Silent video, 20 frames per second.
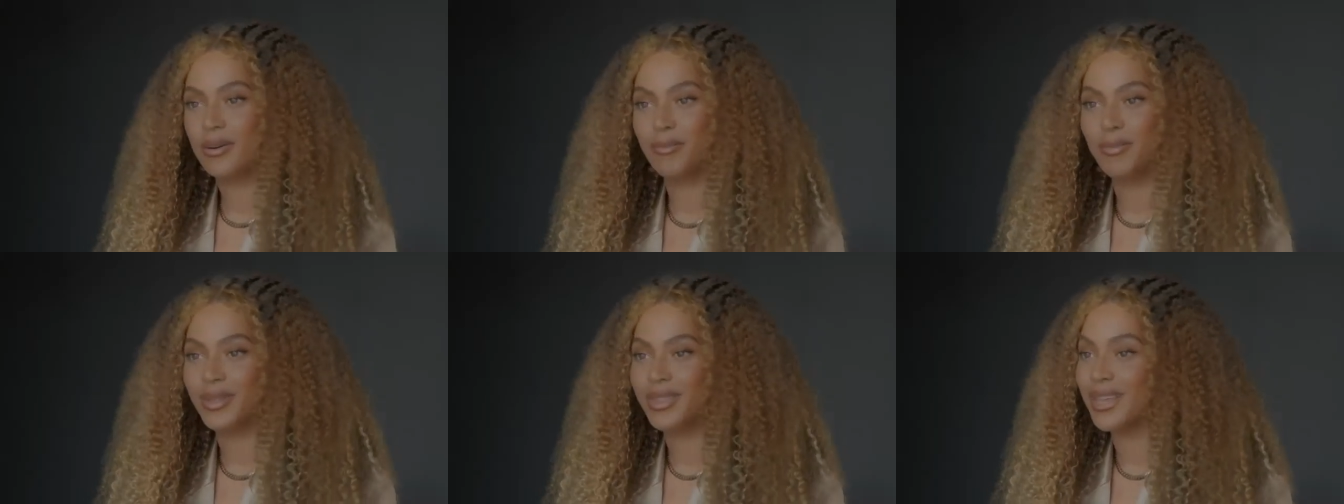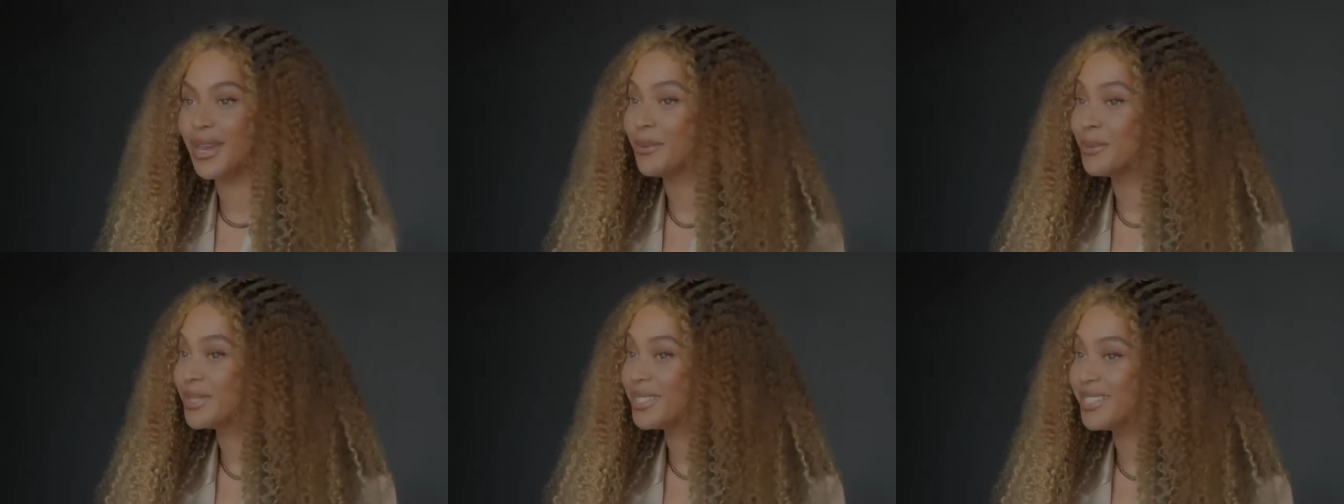
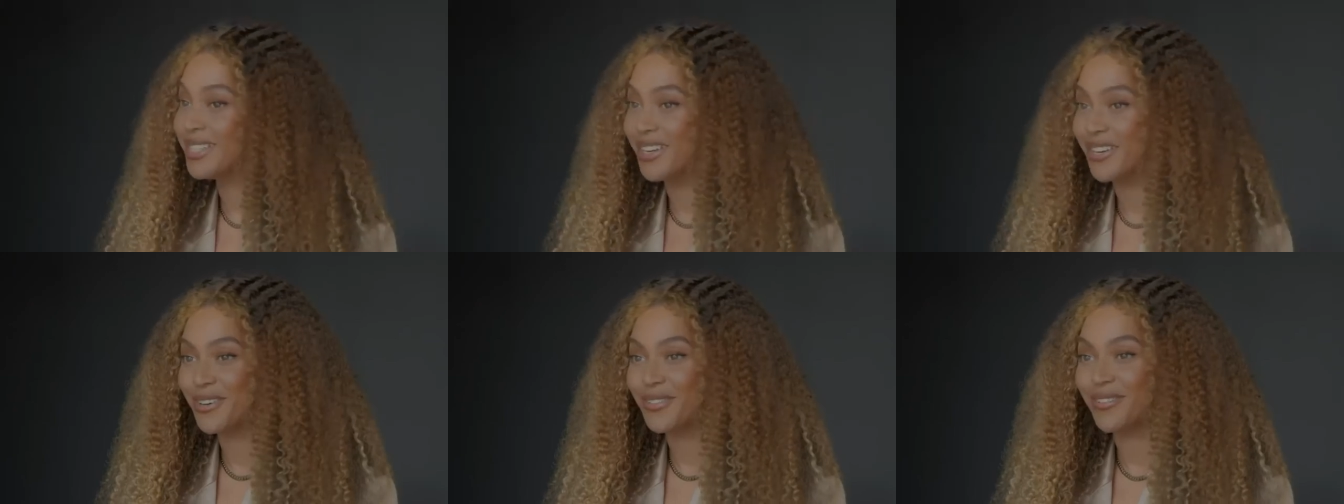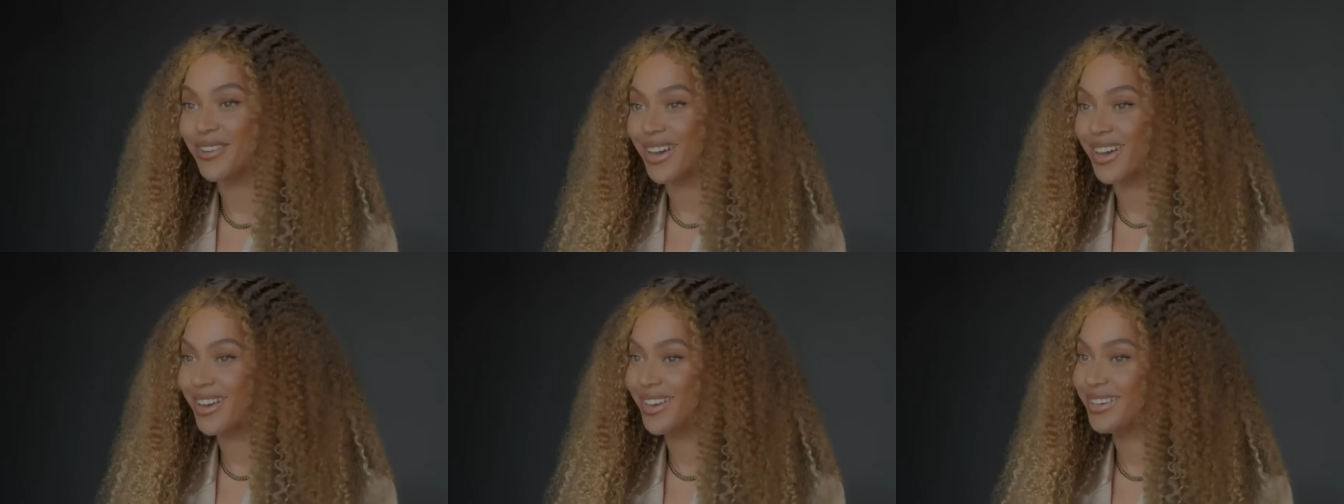But that was
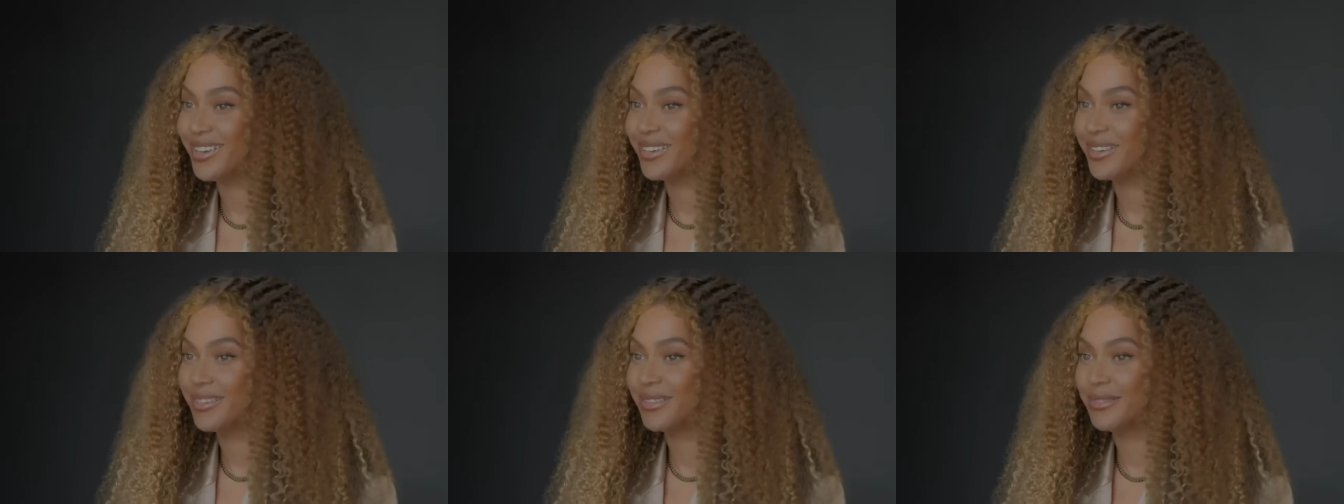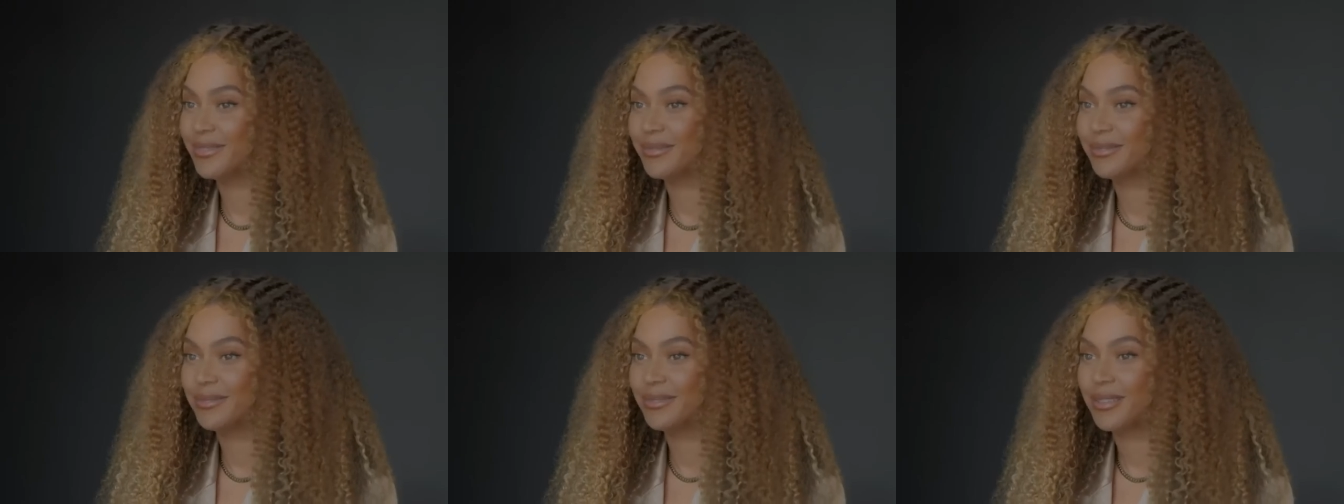terrifying.
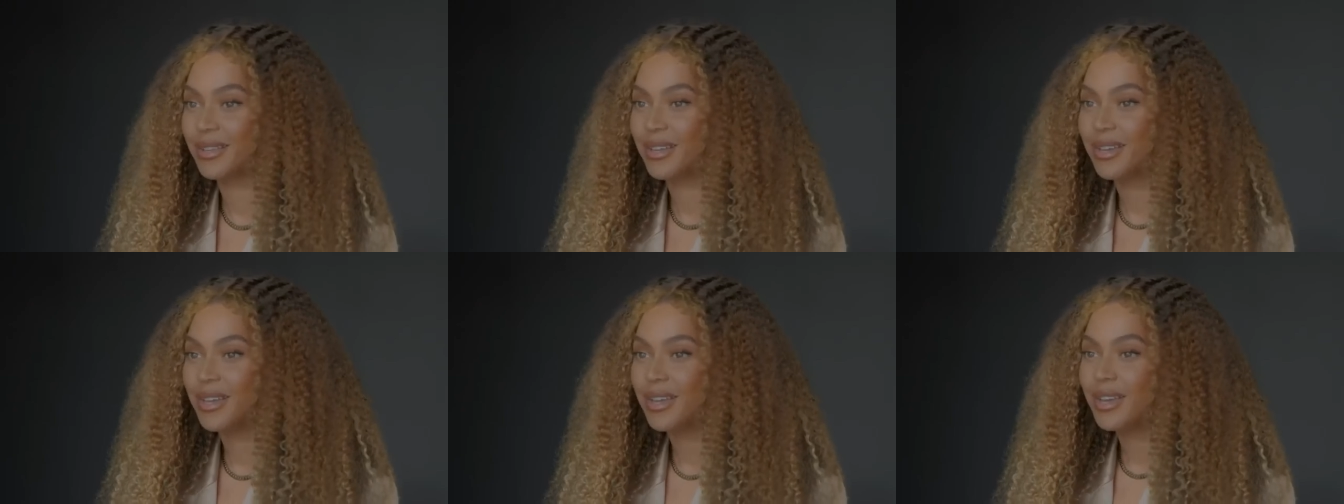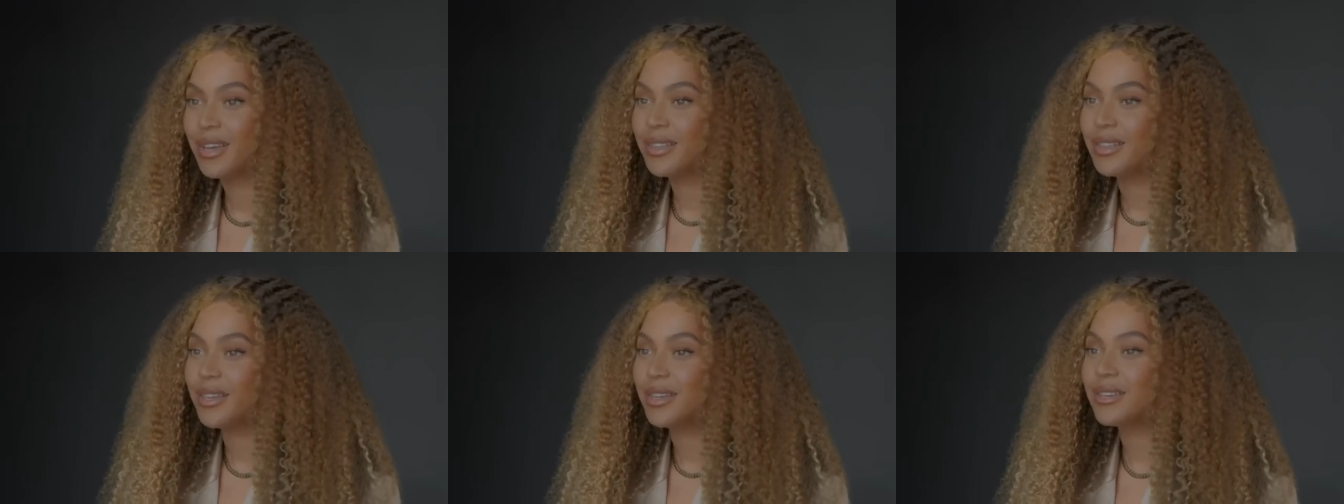
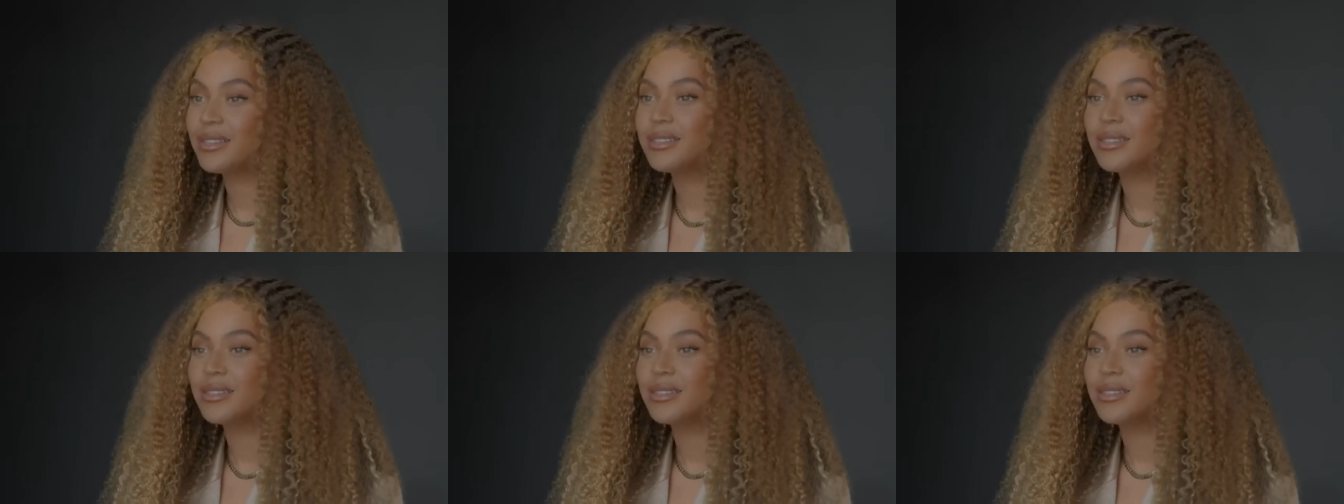The